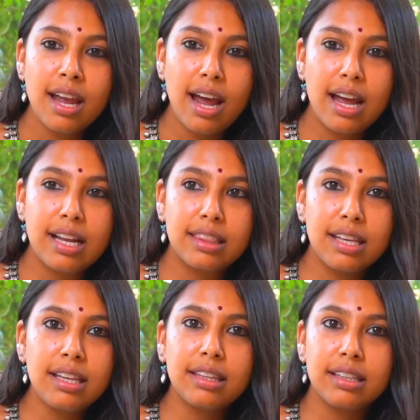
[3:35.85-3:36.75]
And I
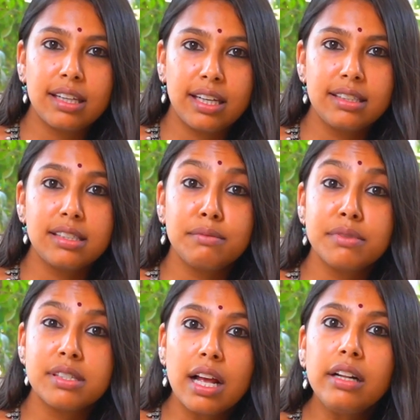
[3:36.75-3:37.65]
think that the kids
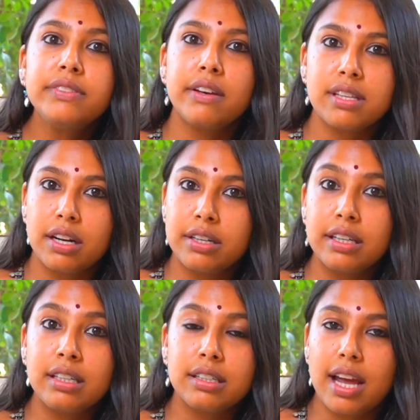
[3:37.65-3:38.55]
themselves have started
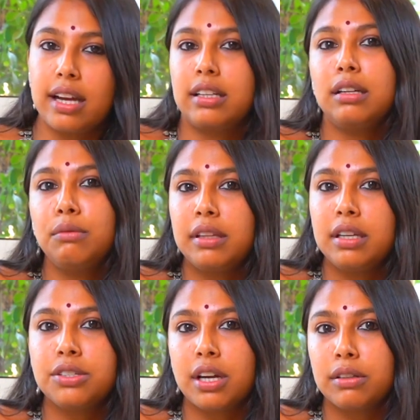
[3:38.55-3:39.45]
interacting with
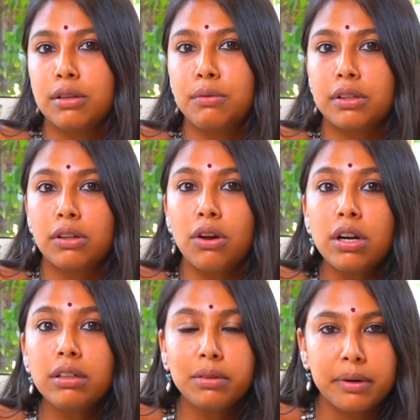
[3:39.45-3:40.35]
each other with a
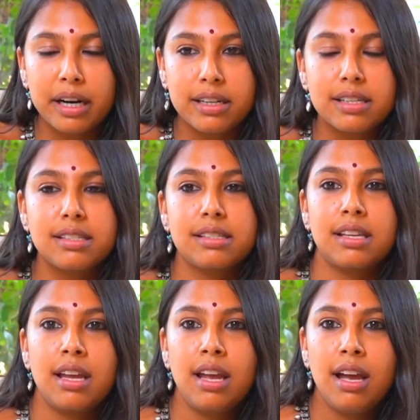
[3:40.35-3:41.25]
lot of awareness,
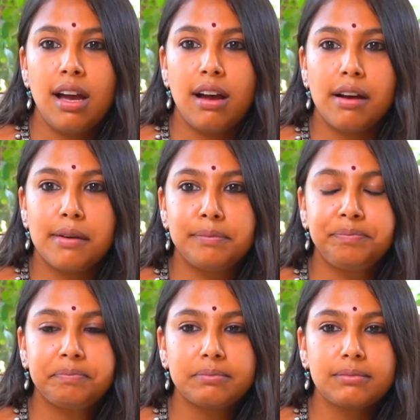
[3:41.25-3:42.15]
a
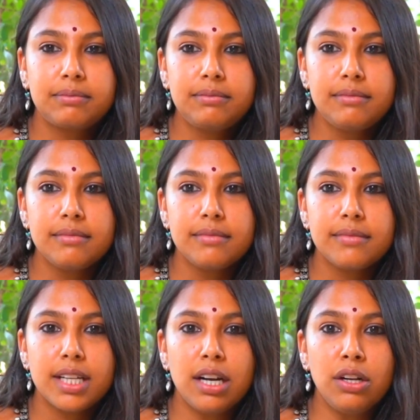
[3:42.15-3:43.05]

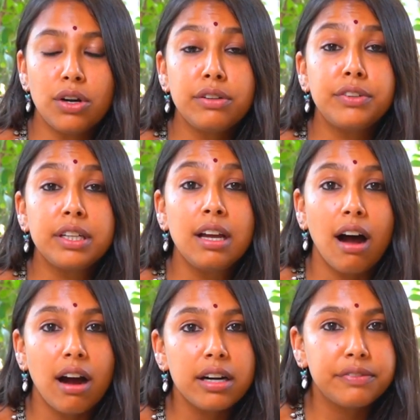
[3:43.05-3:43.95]
lot of
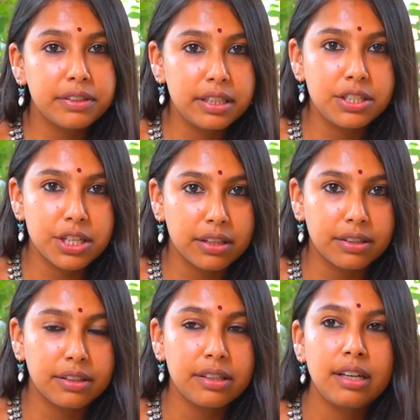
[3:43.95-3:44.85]
regard for each other.